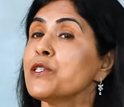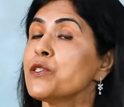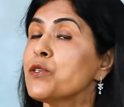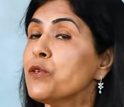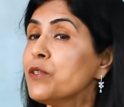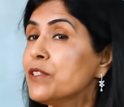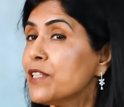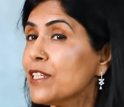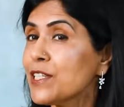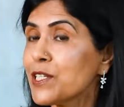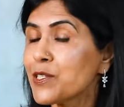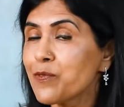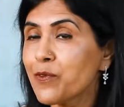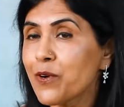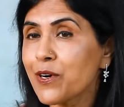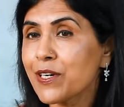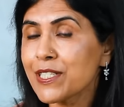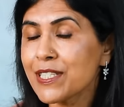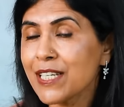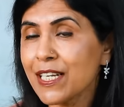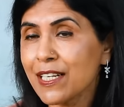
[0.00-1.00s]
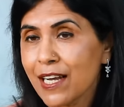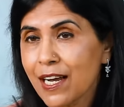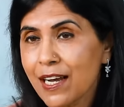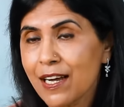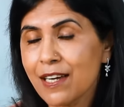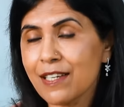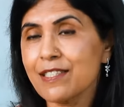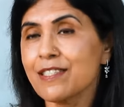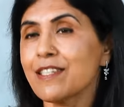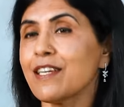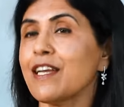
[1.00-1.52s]
So this was the
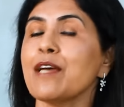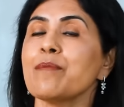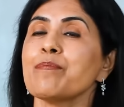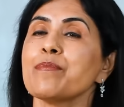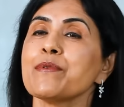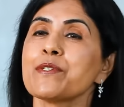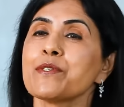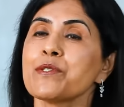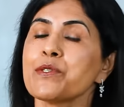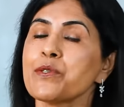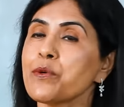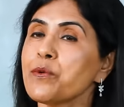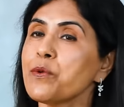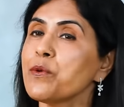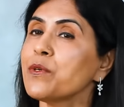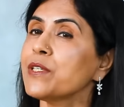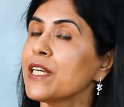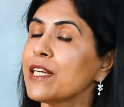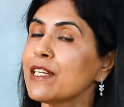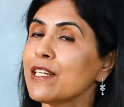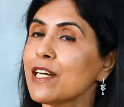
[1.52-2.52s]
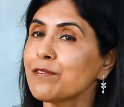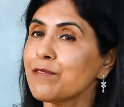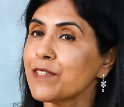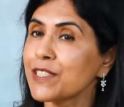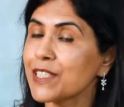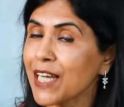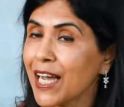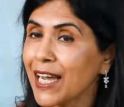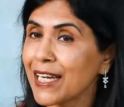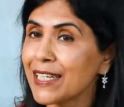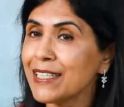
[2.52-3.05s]
last episode in our
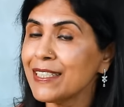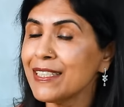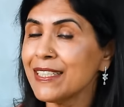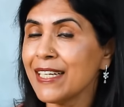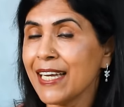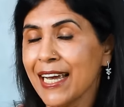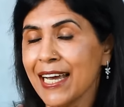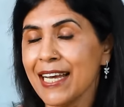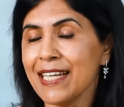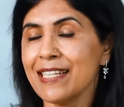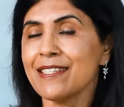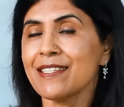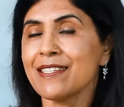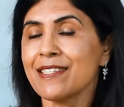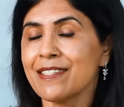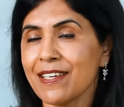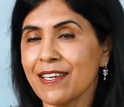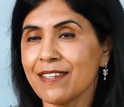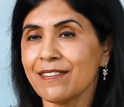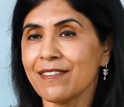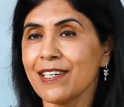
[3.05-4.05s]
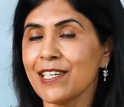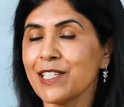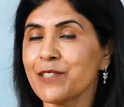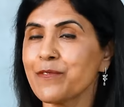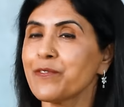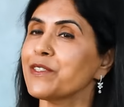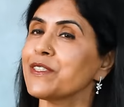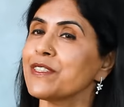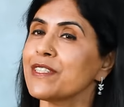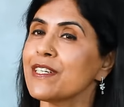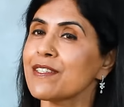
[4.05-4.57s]
vaginal health series
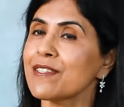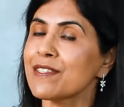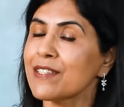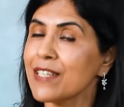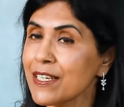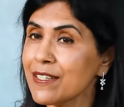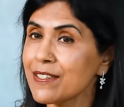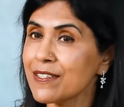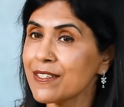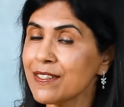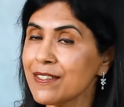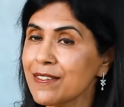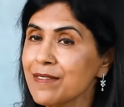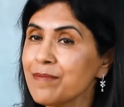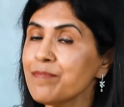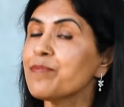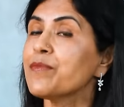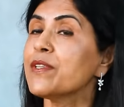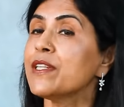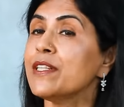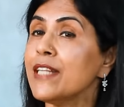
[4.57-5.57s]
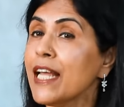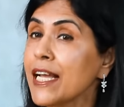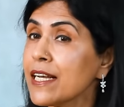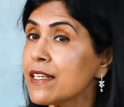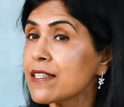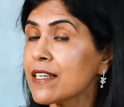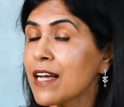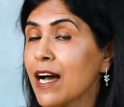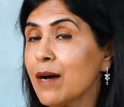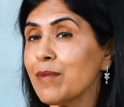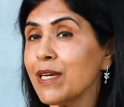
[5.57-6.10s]
for this season.
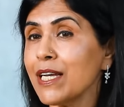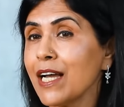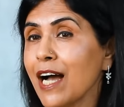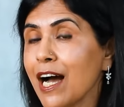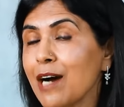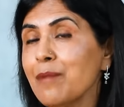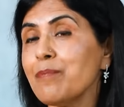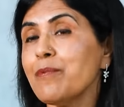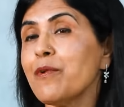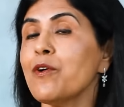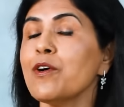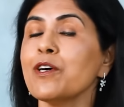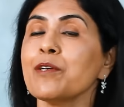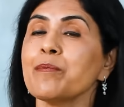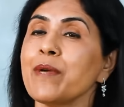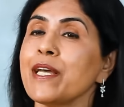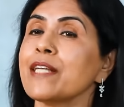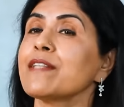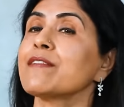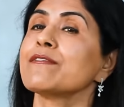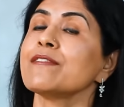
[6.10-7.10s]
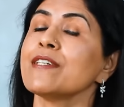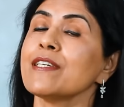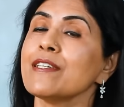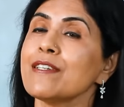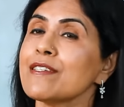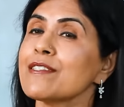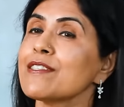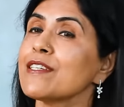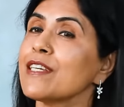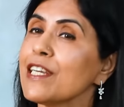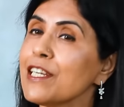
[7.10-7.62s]
Next coming up on Maitri
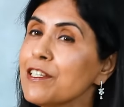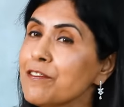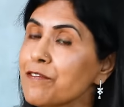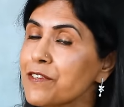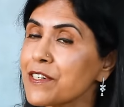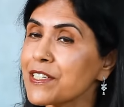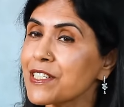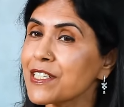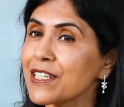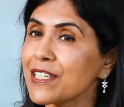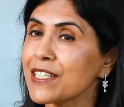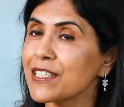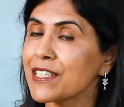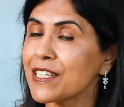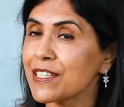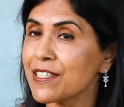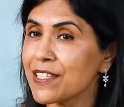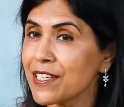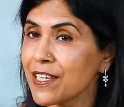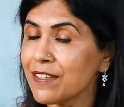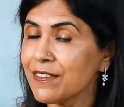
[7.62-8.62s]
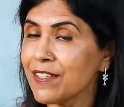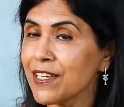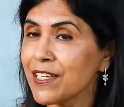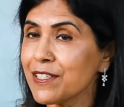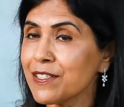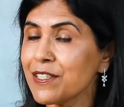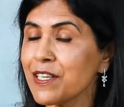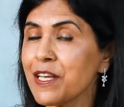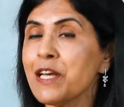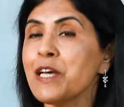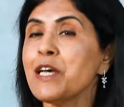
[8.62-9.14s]
is the infertility
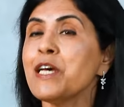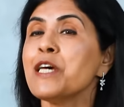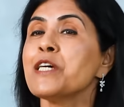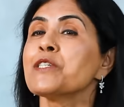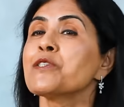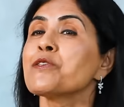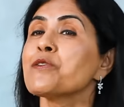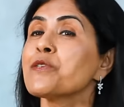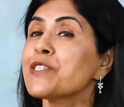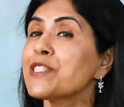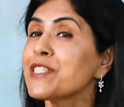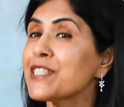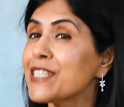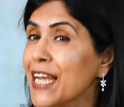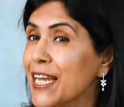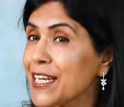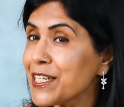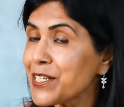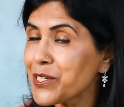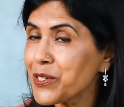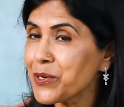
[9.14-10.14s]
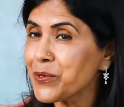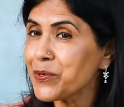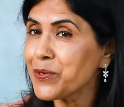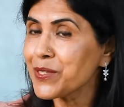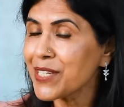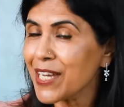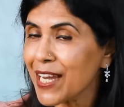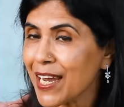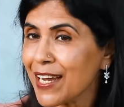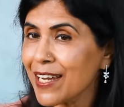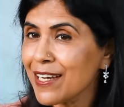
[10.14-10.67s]
series. So stay
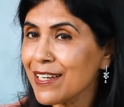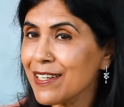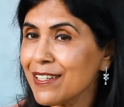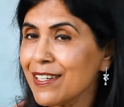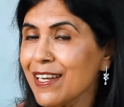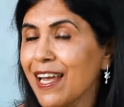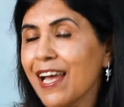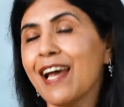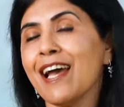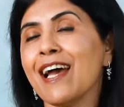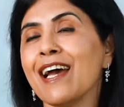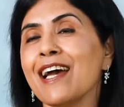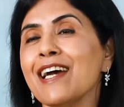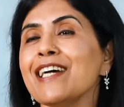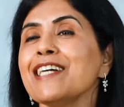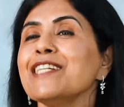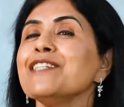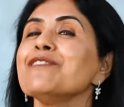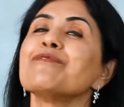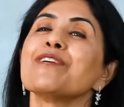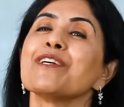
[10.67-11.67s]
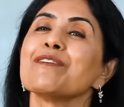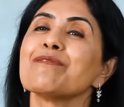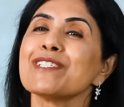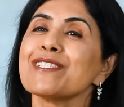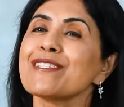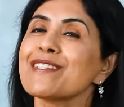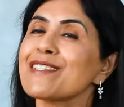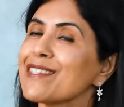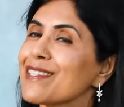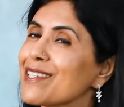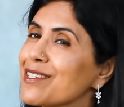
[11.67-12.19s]
tuned in, and we
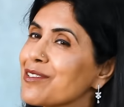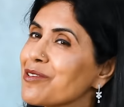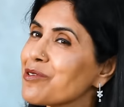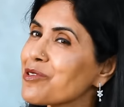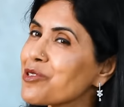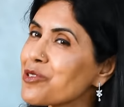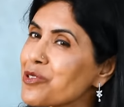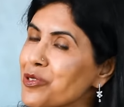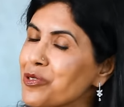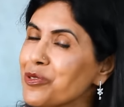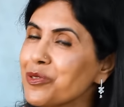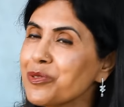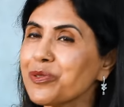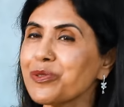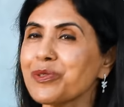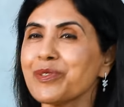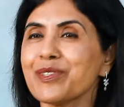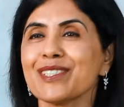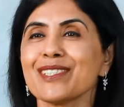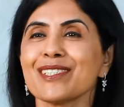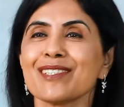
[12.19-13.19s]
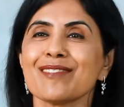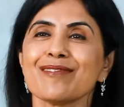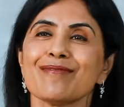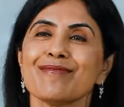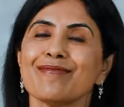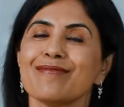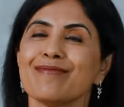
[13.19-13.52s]
will see you soon.